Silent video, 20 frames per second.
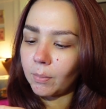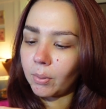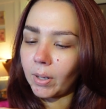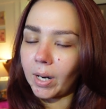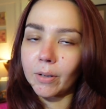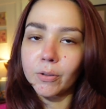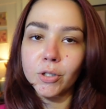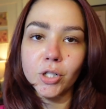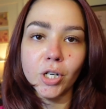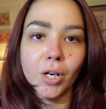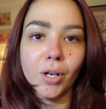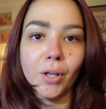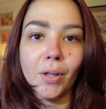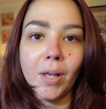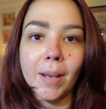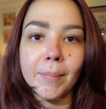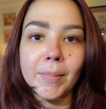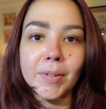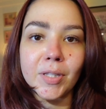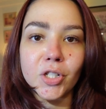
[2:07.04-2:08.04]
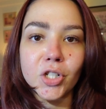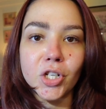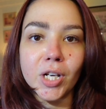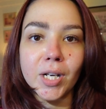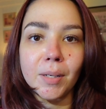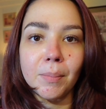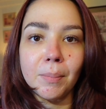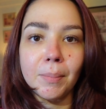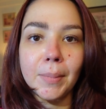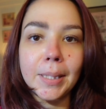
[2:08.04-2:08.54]
Brow Gel. I'm in the
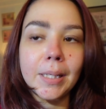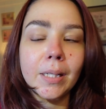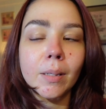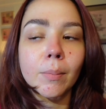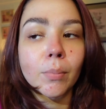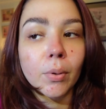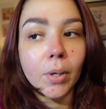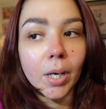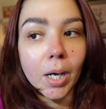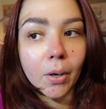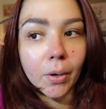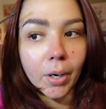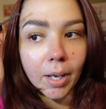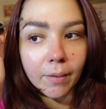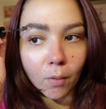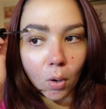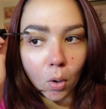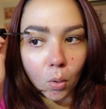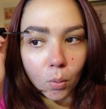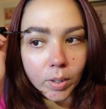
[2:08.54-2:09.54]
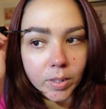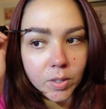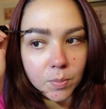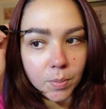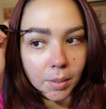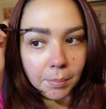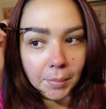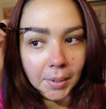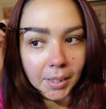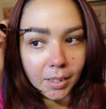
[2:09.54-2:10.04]
shade medium brown. I've always
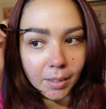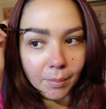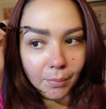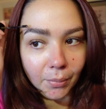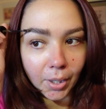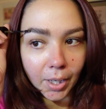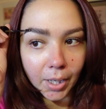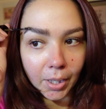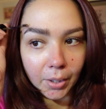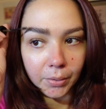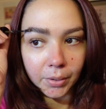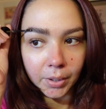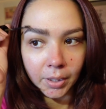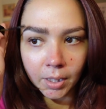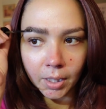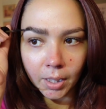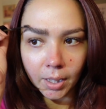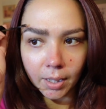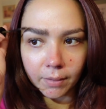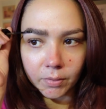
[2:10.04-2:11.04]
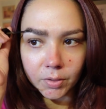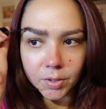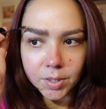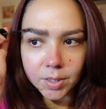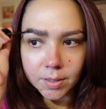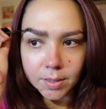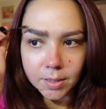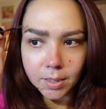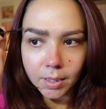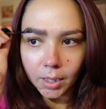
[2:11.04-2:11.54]
been medium brown ever
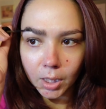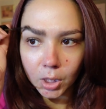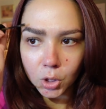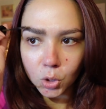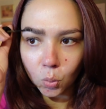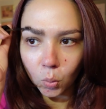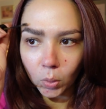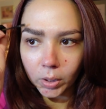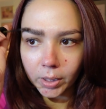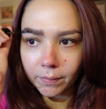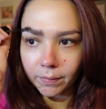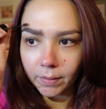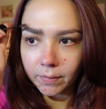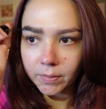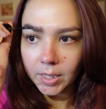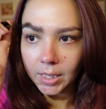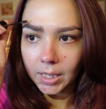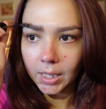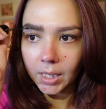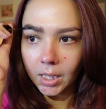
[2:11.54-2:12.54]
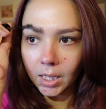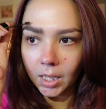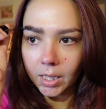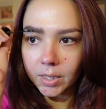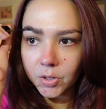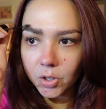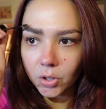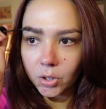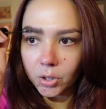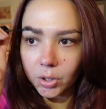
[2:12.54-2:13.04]
since like 2015, and I
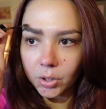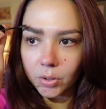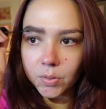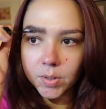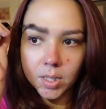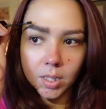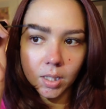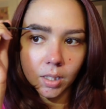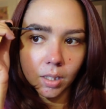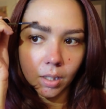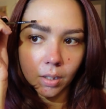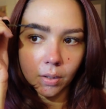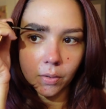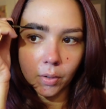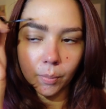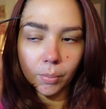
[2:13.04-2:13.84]
started using their